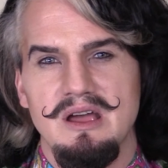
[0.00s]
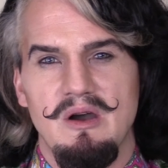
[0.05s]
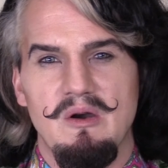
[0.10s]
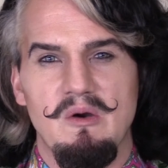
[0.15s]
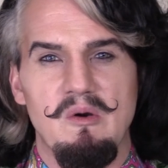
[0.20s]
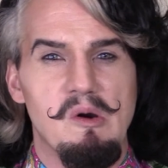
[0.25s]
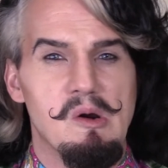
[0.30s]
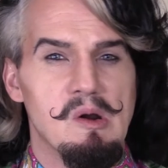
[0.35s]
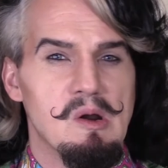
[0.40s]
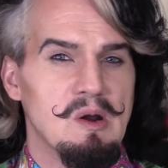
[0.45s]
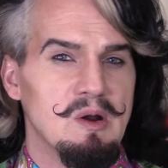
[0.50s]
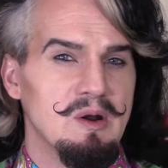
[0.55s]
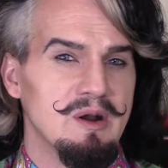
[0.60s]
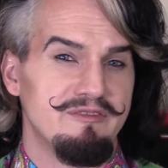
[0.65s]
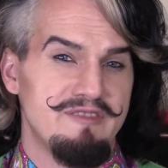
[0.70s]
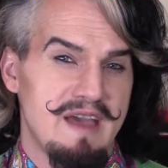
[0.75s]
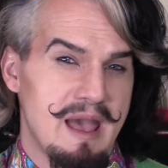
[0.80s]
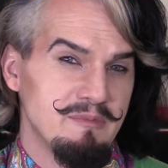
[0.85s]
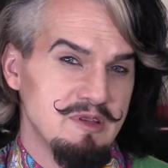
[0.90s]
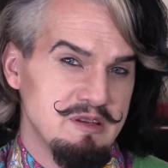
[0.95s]
or
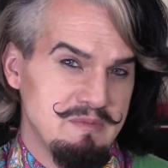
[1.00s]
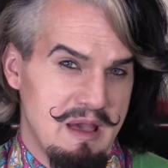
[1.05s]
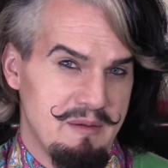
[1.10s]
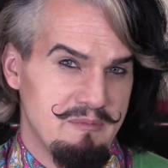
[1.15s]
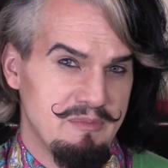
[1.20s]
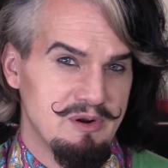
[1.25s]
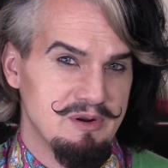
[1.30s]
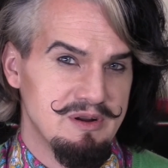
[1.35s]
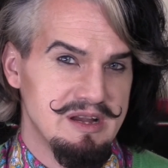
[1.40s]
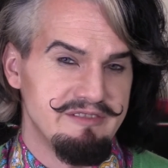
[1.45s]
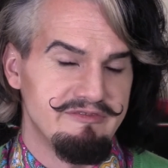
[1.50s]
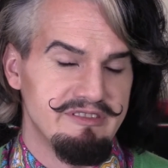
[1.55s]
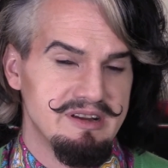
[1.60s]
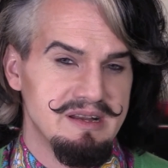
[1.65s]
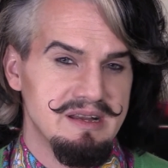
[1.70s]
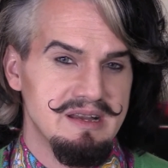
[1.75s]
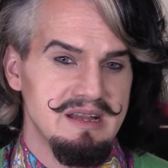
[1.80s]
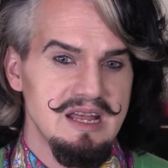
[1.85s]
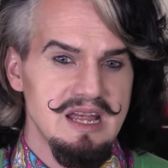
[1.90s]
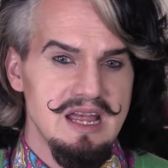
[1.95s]
a family member
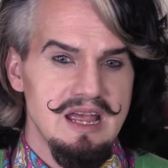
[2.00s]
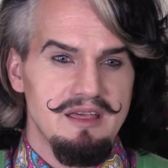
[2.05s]
even,